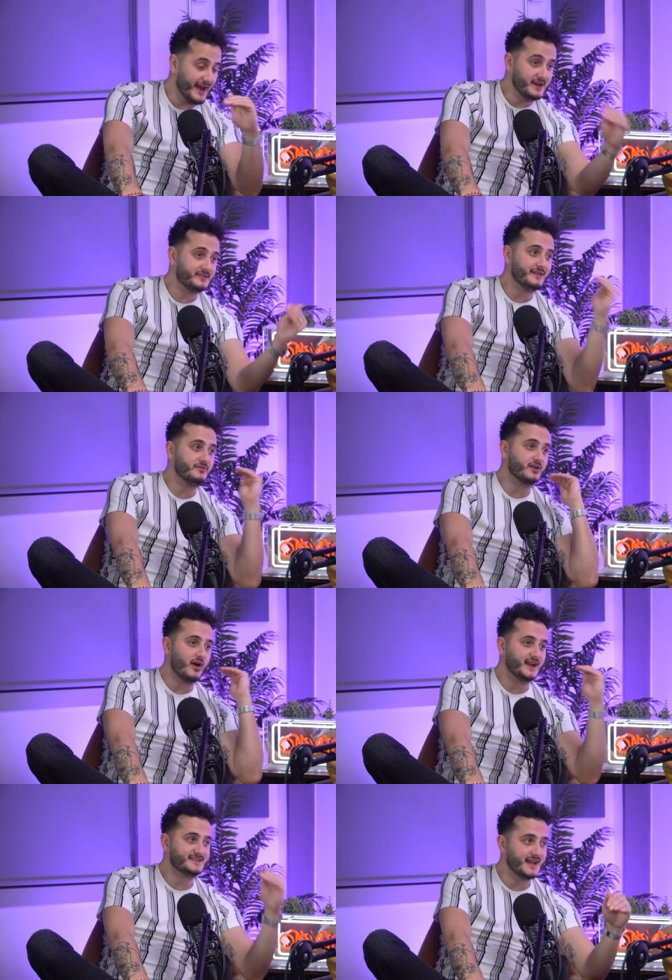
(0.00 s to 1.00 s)
anything the
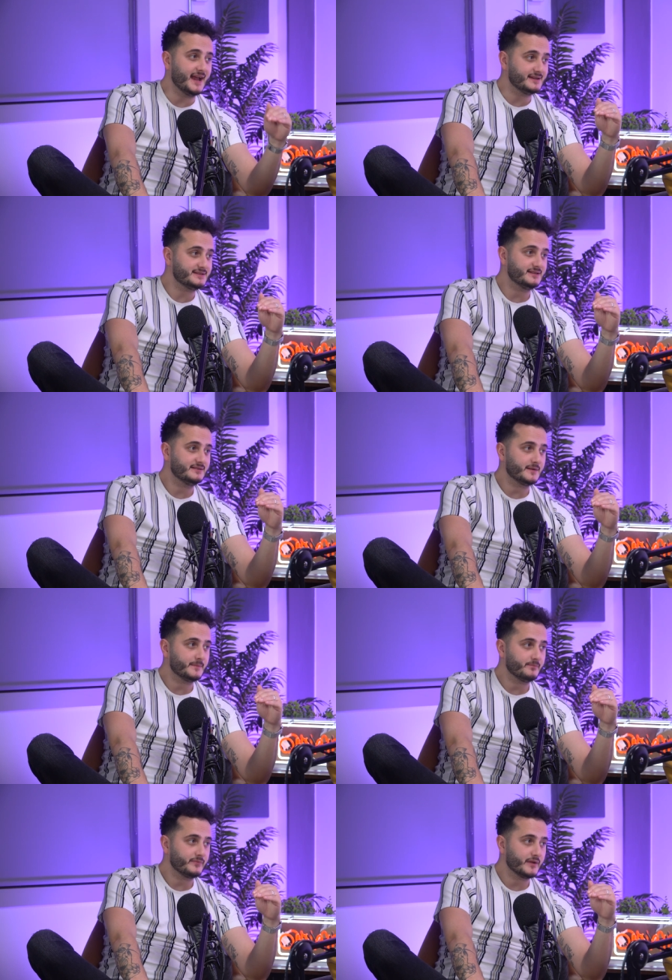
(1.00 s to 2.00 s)
guy said
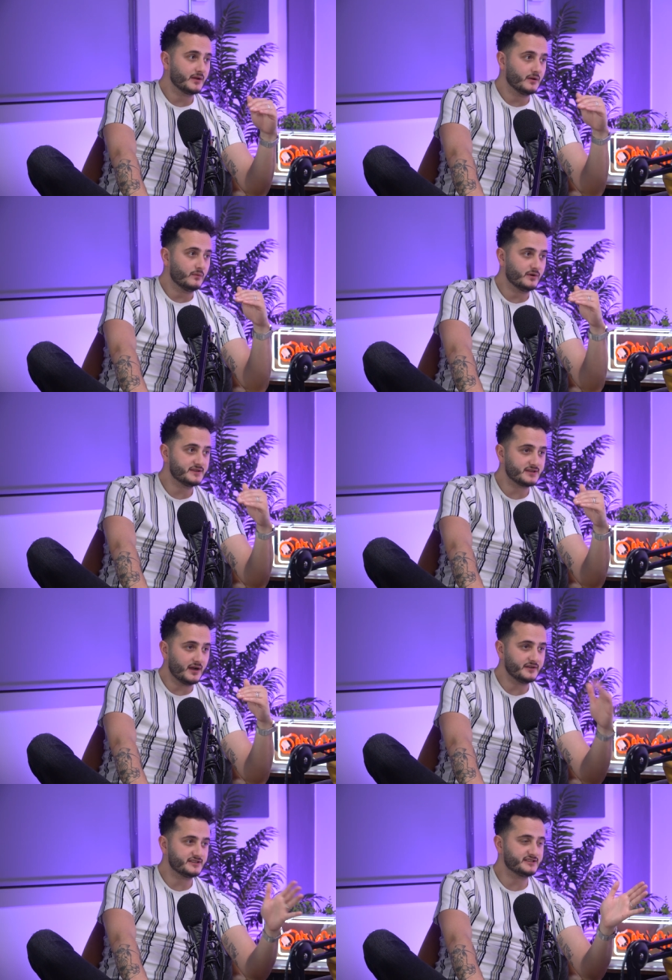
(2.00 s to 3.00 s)
was
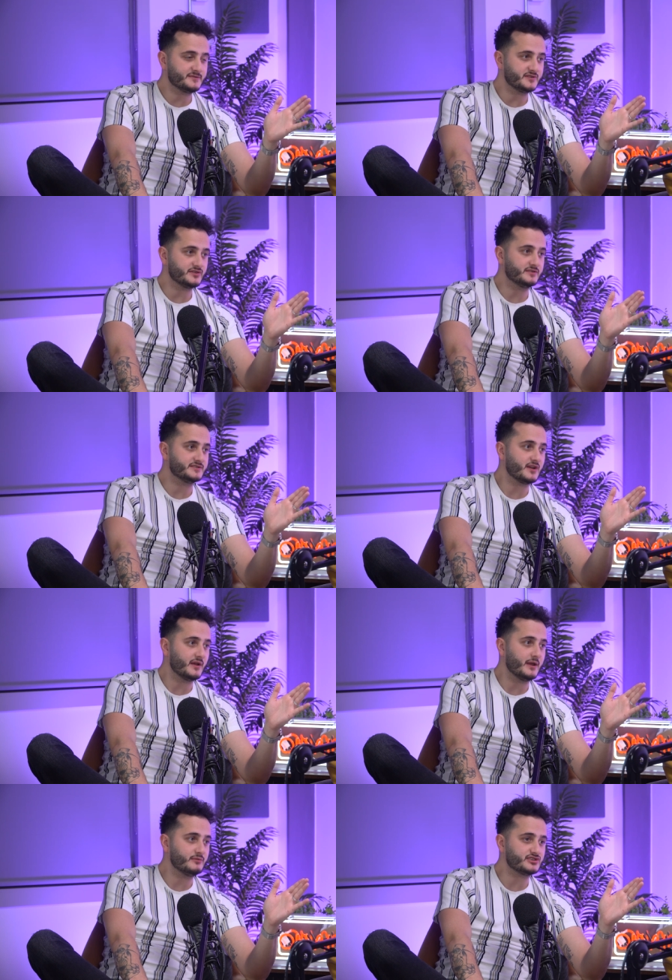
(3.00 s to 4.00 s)
under suspicion. So
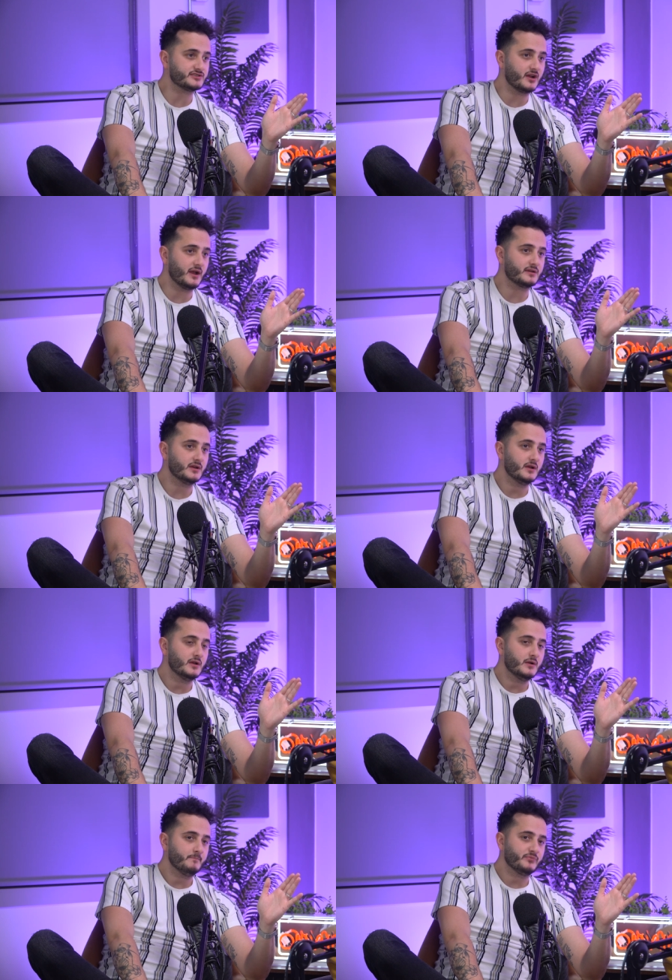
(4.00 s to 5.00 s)
it was mm. just hmm. like,
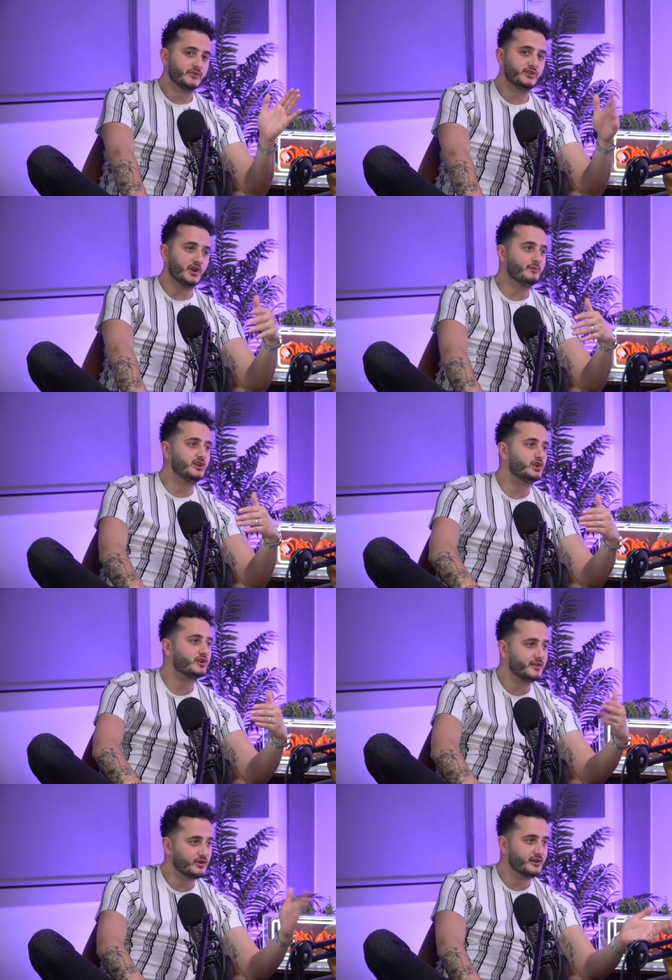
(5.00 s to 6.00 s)
you know, when you
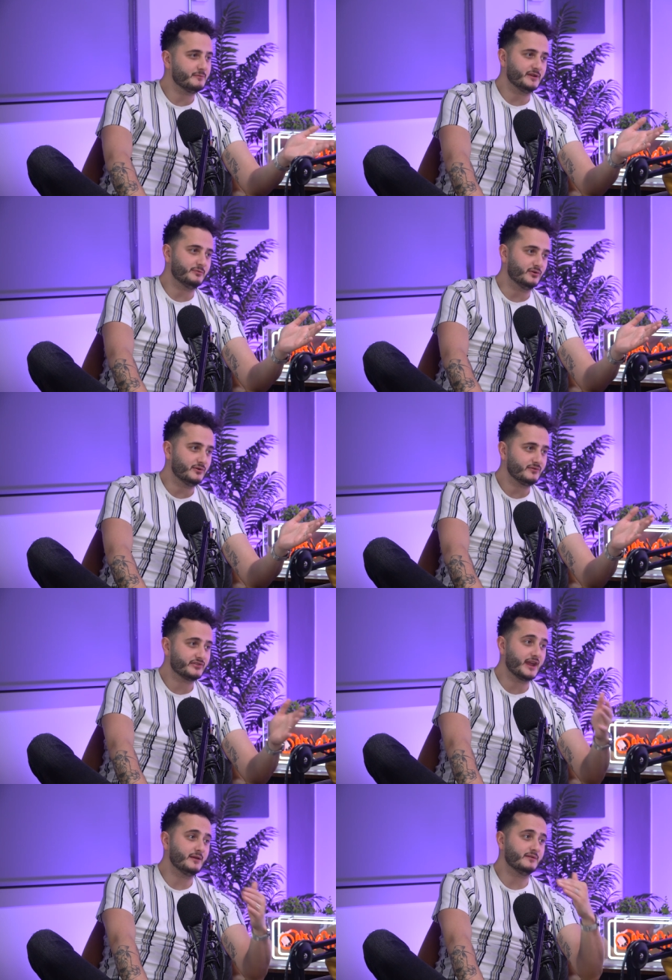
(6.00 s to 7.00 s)
look at the good in people,
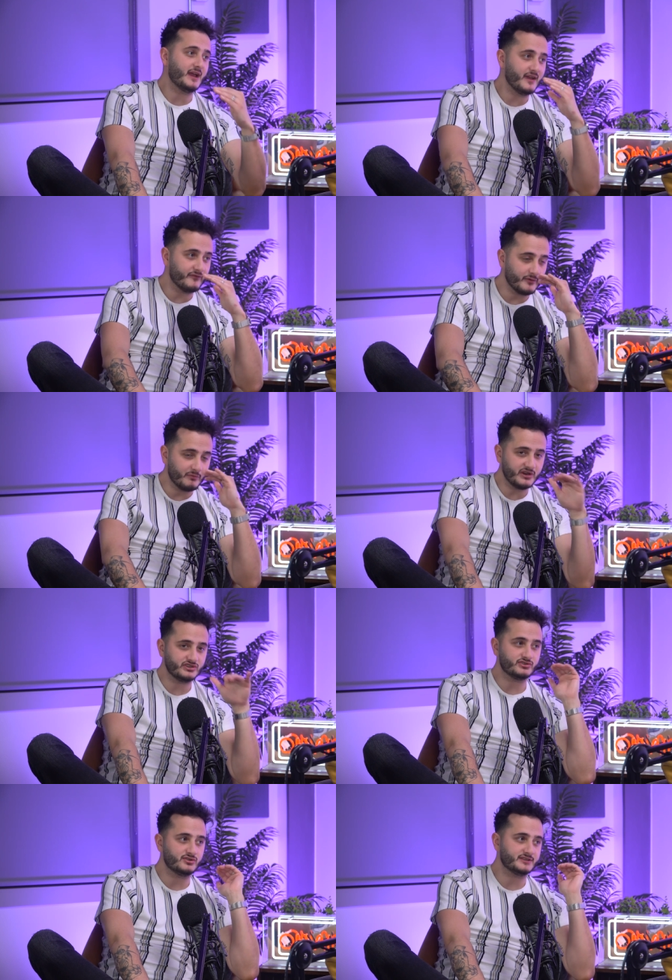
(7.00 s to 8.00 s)
they everybody
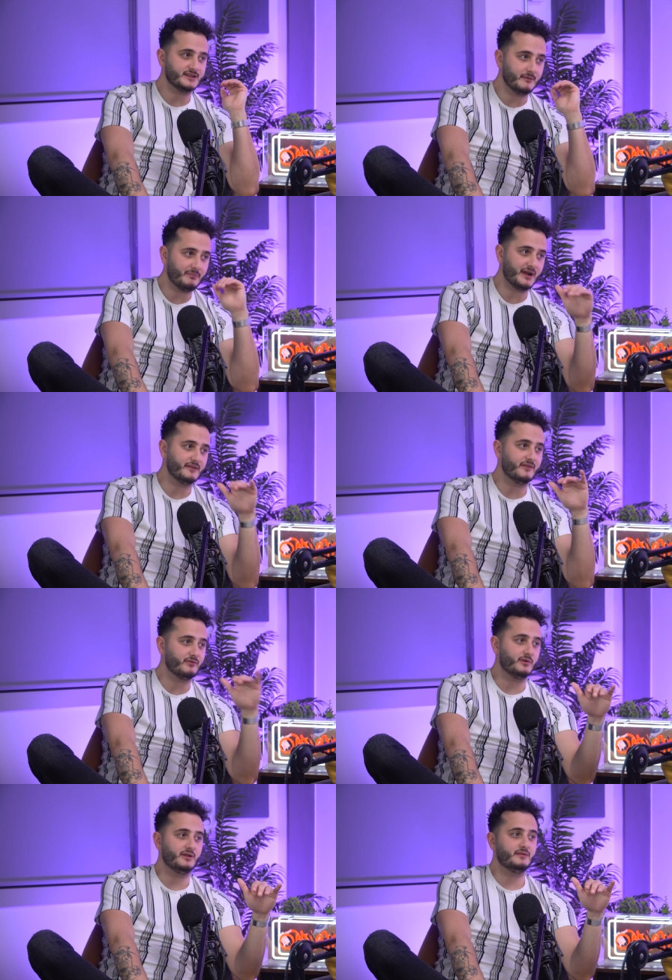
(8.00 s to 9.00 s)
just looked in the bad of
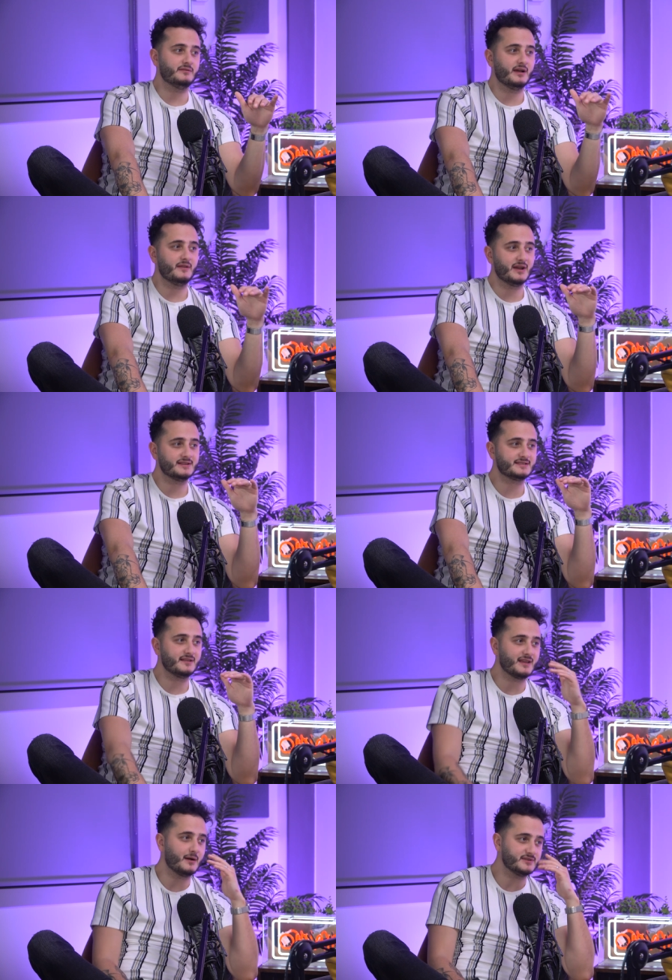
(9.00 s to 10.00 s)
everyone, and that's
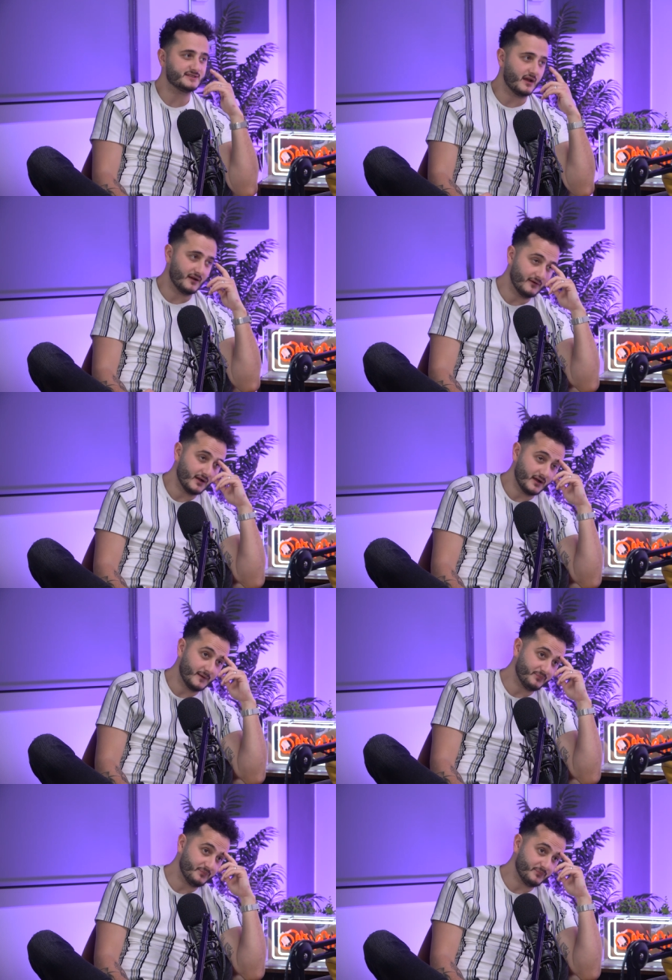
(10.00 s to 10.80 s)
that was a,